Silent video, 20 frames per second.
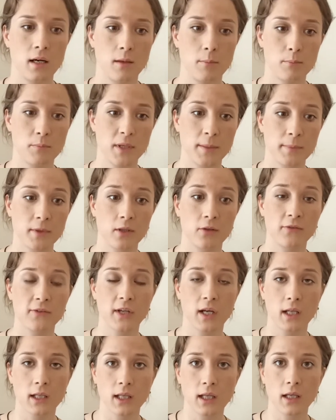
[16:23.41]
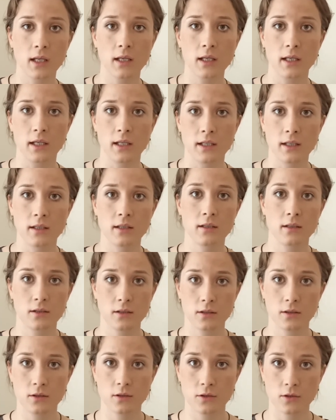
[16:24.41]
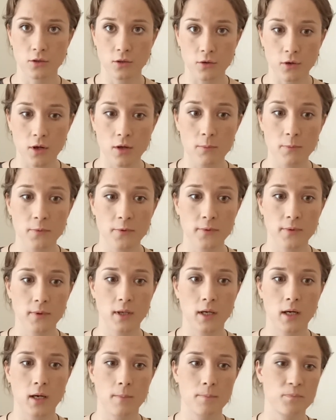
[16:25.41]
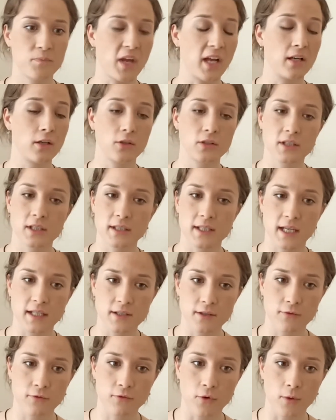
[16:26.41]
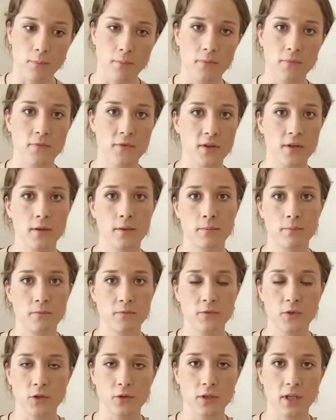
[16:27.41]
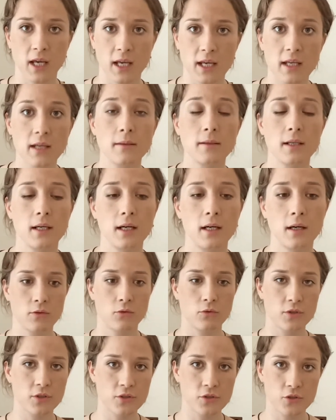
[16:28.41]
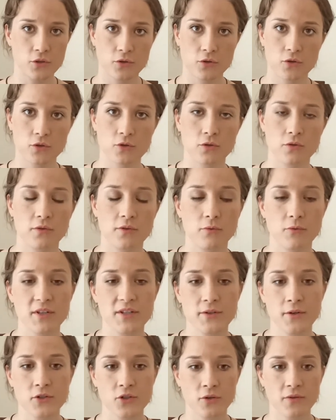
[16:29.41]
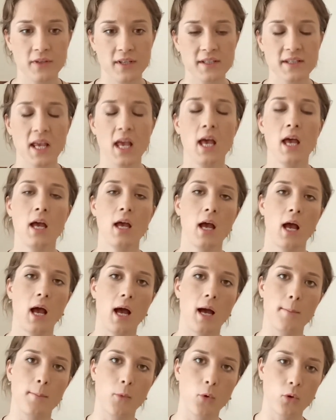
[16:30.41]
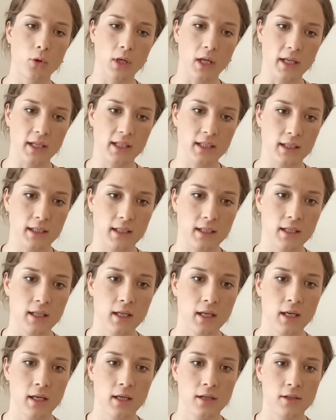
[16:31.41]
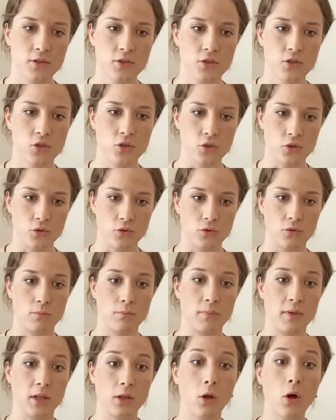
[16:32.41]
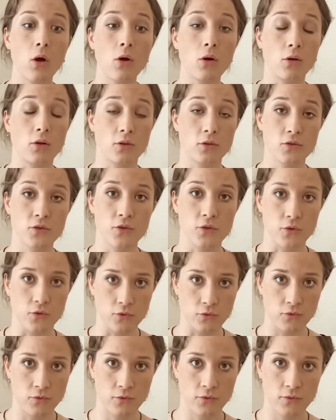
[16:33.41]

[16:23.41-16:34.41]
People of color in Europe, I looked at data from the UK in order to do the research on this, are more likely to belong to